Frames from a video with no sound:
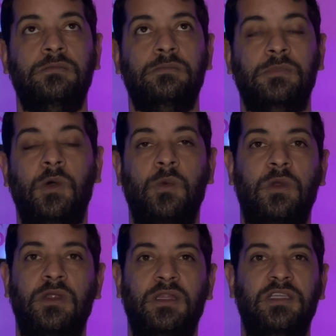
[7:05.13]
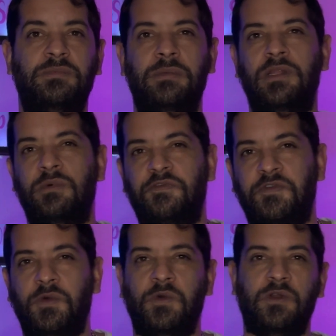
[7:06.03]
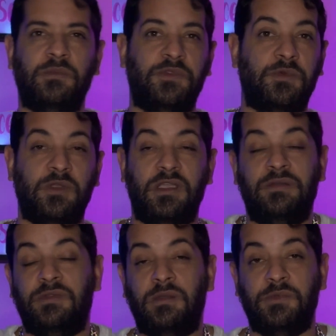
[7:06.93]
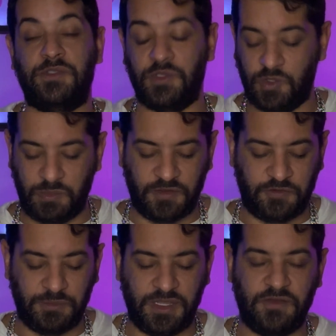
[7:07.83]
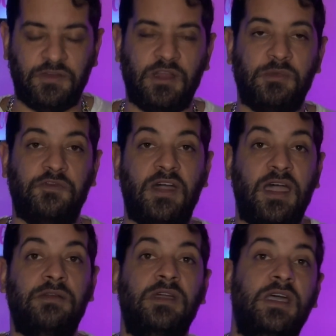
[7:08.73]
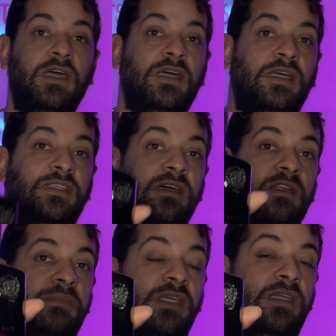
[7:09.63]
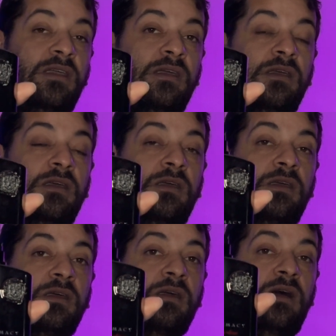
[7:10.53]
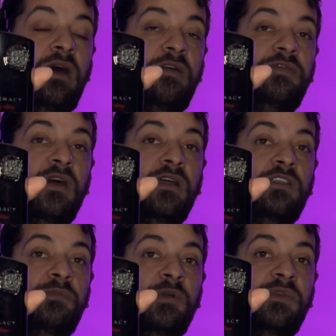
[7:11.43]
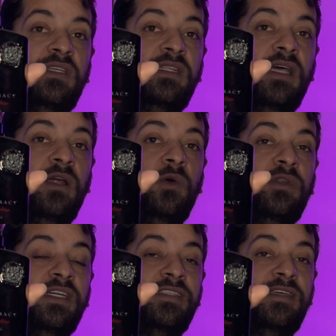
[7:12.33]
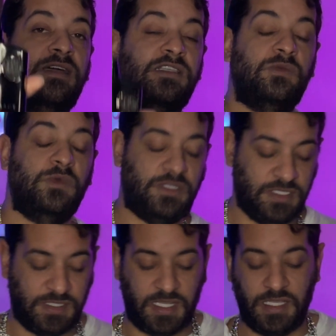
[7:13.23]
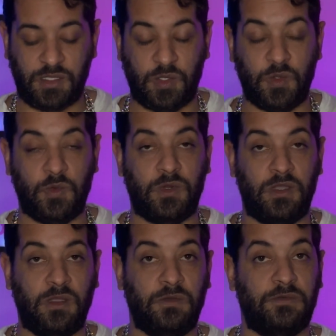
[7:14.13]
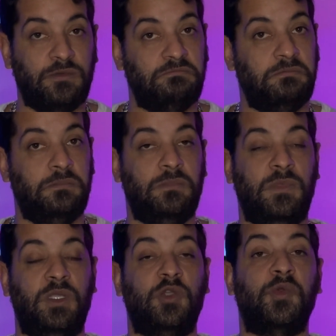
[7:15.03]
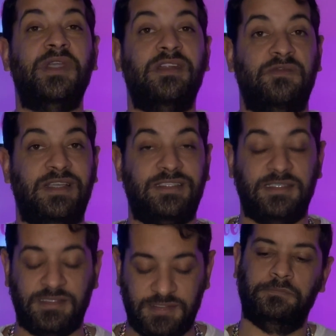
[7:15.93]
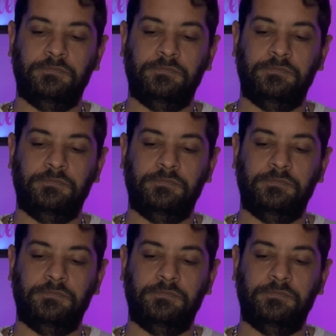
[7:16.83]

lower on the list, maybe number 4, number 3, even number 2. But for me, for number 5, it's going to be Afnan Supremacy Not Only Intense, which is a clone of Creed Aventus.